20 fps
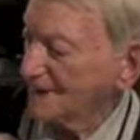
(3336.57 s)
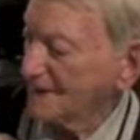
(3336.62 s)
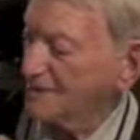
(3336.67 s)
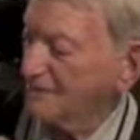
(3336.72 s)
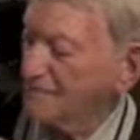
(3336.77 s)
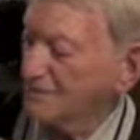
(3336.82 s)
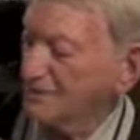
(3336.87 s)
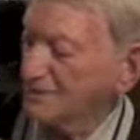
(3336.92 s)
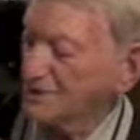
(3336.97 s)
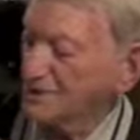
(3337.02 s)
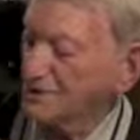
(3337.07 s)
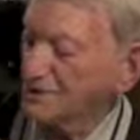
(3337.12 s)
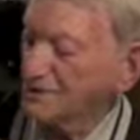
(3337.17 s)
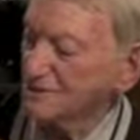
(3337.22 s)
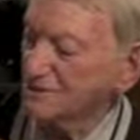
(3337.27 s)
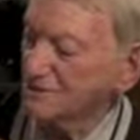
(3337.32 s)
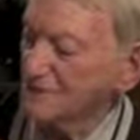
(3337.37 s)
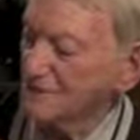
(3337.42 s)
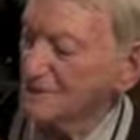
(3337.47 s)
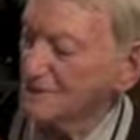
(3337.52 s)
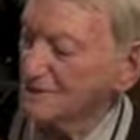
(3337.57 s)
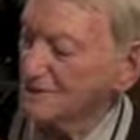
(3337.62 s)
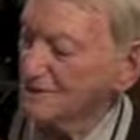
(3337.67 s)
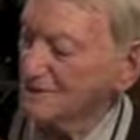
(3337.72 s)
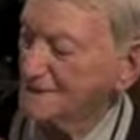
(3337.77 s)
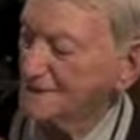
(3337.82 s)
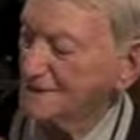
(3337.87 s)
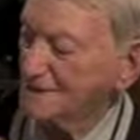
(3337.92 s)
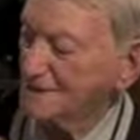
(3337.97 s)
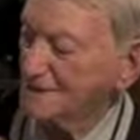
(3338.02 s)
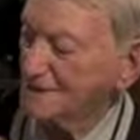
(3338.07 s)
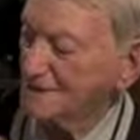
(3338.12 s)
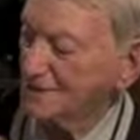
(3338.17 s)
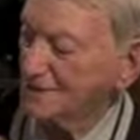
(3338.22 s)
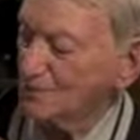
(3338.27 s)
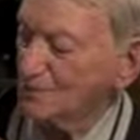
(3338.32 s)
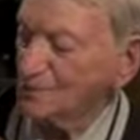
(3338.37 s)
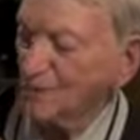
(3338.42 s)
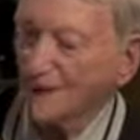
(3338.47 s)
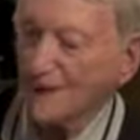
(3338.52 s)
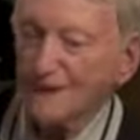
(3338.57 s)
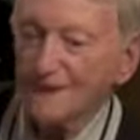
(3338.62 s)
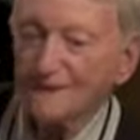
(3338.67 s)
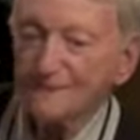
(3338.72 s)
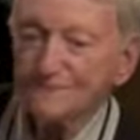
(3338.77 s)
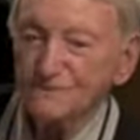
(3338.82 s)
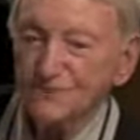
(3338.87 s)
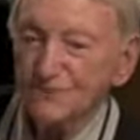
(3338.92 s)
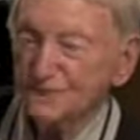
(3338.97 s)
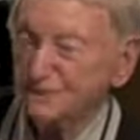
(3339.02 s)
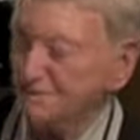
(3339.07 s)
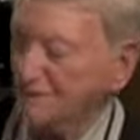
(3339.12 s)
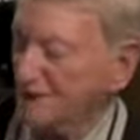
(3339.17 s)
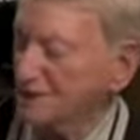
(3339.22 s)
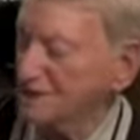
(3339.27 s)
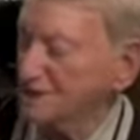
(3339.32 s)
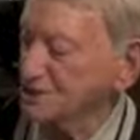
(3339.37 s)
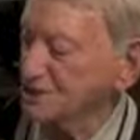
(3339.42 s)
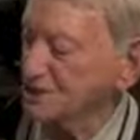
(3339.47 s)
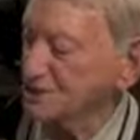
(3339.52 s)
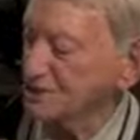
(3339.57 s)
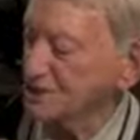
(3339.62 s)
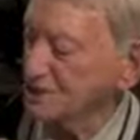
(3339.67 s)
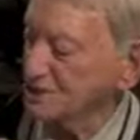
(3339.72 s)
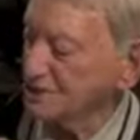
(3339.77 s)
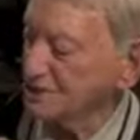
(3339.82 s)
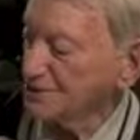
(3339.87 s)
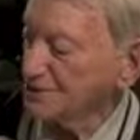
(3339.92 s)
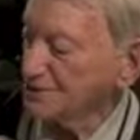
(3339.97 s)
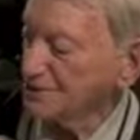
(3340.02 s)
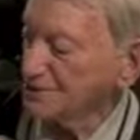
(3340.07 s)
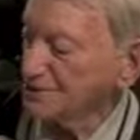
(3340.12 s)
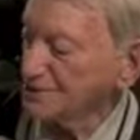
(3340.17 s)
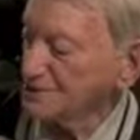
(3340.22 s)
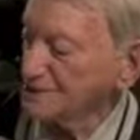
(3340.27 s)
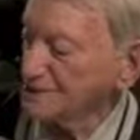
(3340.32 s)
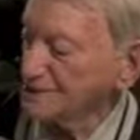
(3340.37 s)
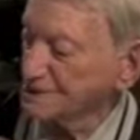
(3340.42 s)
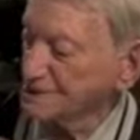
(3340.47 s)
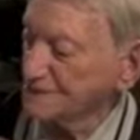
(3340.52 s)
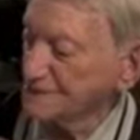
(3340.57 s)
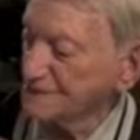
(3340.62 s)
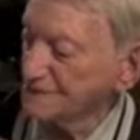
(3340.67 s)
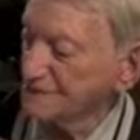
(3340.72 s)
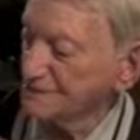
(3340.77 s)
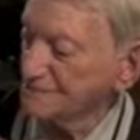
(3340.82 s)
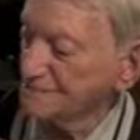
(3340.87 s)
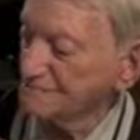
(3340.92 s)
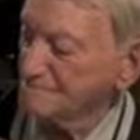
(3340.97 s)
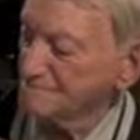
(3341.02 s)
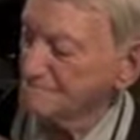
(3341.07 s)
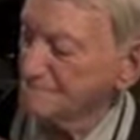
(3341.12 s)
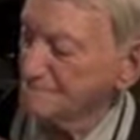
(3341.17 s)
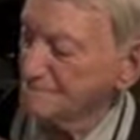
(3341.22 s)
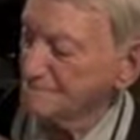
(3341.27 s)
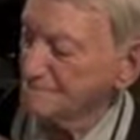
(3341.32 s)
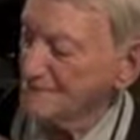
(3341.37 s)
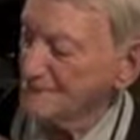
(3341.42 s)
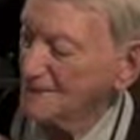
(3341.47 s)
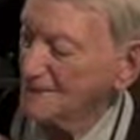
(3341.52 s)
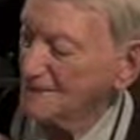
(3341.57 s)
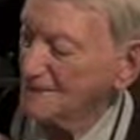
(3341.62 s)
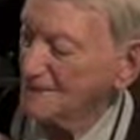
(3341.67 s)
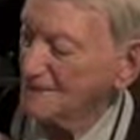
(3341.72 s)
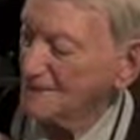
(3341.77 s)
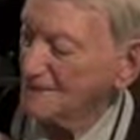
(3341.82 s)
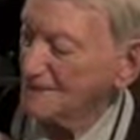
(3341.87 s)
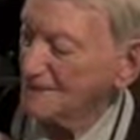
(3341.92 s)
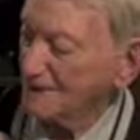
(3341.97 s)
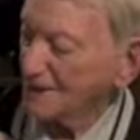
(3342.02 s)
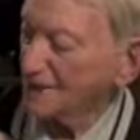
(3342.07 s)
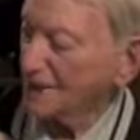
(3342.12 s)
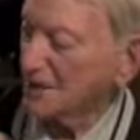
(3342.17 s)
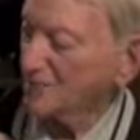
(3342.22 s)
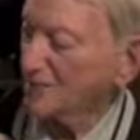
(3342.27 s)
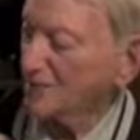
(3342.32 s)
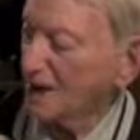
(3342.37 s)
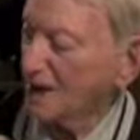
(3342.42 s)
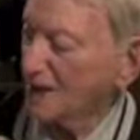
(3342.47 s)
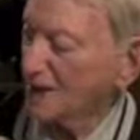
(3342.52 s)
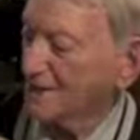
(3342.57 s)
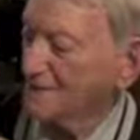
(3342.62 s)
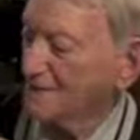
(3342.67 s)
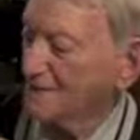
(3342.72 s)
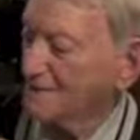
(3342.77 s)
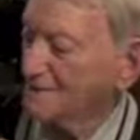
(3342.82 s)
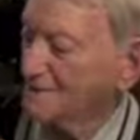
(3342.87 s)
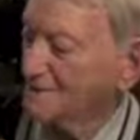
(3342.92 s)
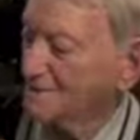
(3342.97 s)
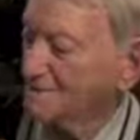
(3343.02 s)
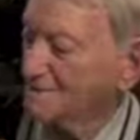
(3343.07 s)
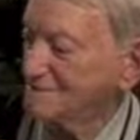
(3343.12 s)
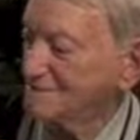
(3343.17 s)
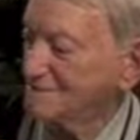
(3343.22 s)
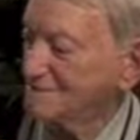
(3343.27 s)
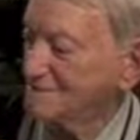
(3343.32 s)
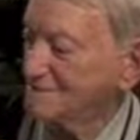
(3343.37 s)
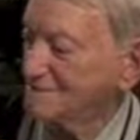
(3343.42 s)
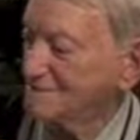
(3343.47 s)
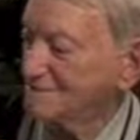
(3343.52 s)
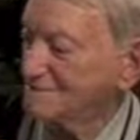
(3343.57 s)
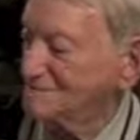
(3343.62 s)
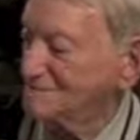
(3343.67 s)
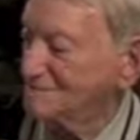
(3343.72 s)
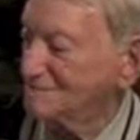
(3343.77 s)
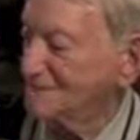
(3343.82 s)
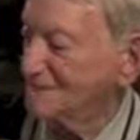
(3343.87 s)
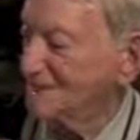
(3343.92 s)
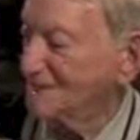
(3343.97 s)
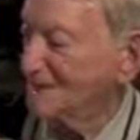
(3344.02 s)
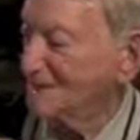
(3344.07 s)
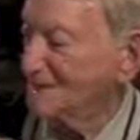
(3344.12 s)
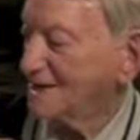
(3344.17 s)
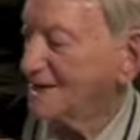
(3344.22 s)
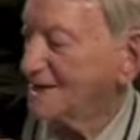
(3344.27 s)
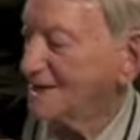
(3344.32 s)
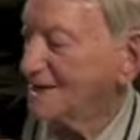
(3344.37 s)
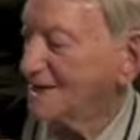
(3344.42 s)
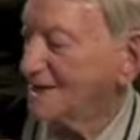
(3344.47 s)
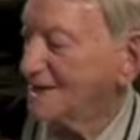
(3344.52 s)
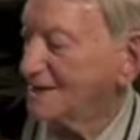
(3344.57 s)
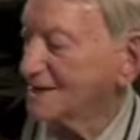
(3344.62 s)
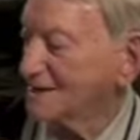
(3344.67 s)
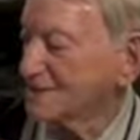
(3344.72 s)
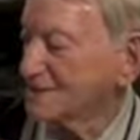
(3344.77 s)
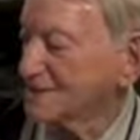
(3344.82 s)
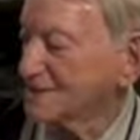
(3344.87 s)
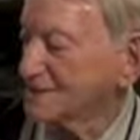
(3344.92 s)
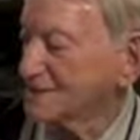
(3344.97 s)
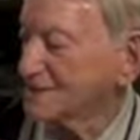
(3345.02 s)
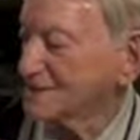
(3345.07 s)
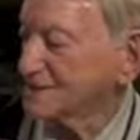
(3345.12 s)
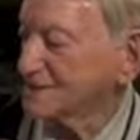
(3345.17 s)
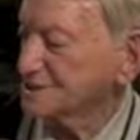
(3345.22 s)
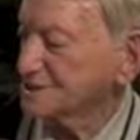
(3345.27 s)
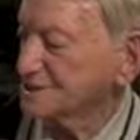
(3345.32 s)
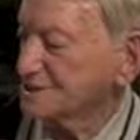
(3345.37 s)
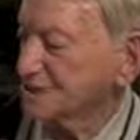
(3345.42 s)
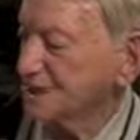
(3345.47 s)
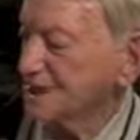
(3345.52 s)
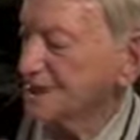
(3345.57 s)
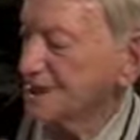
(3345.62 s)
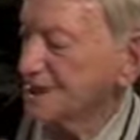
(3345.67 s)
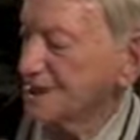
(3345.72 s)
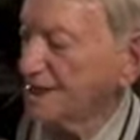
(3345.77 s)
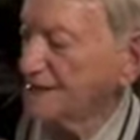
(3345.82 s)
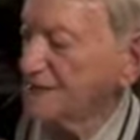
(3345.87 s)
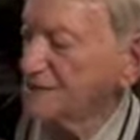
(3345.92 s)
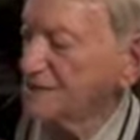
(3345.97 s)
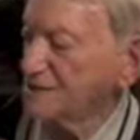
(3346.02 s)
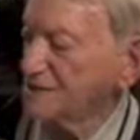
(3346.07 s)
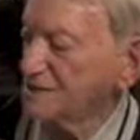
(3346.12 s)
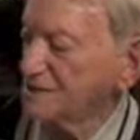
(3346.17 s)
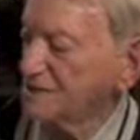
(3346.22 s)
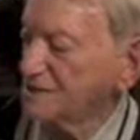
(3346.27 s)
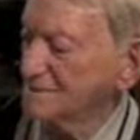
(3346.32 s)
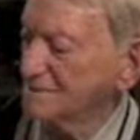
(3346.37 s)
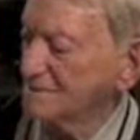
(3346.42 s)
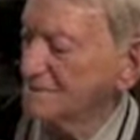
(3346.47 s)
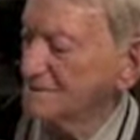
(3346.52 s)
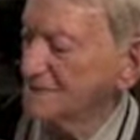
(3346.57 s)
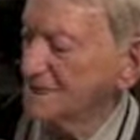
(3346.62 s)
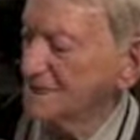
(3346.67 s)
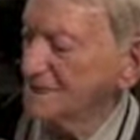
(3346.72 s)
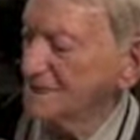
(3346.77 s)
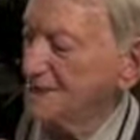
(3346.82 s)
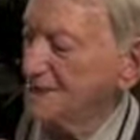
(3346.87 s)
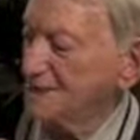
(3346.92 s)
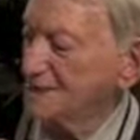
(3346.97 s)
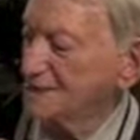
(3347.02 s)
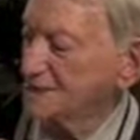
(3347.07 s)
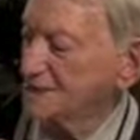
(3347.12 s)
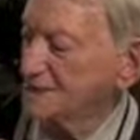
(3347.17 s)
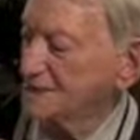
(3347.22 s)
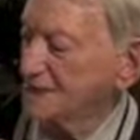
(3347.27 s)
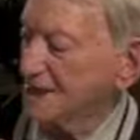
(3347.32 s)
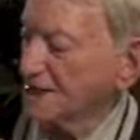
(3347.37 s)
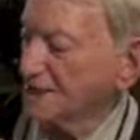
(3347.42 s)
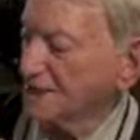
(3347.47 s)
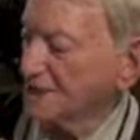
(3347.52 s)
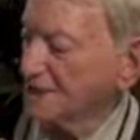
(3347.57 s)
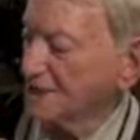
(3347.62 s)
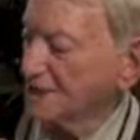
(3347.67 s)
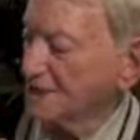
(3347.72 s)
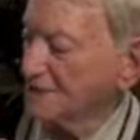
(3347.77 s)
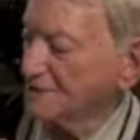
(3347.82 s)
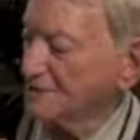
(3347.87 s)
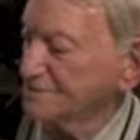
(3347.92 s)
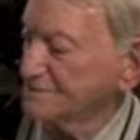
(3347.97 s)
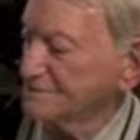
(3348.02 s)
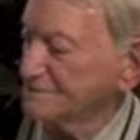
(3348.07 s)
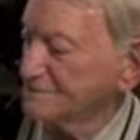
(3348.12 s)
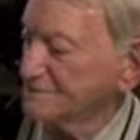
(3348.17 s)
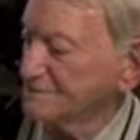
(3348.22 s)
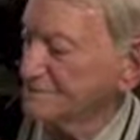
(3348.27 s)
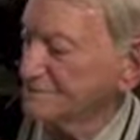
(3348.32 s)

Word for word: Ed Merkel, the one I just mentioned, who was uh, my co-pilot. Okay. This is uh, Hill. He was the tail gunner.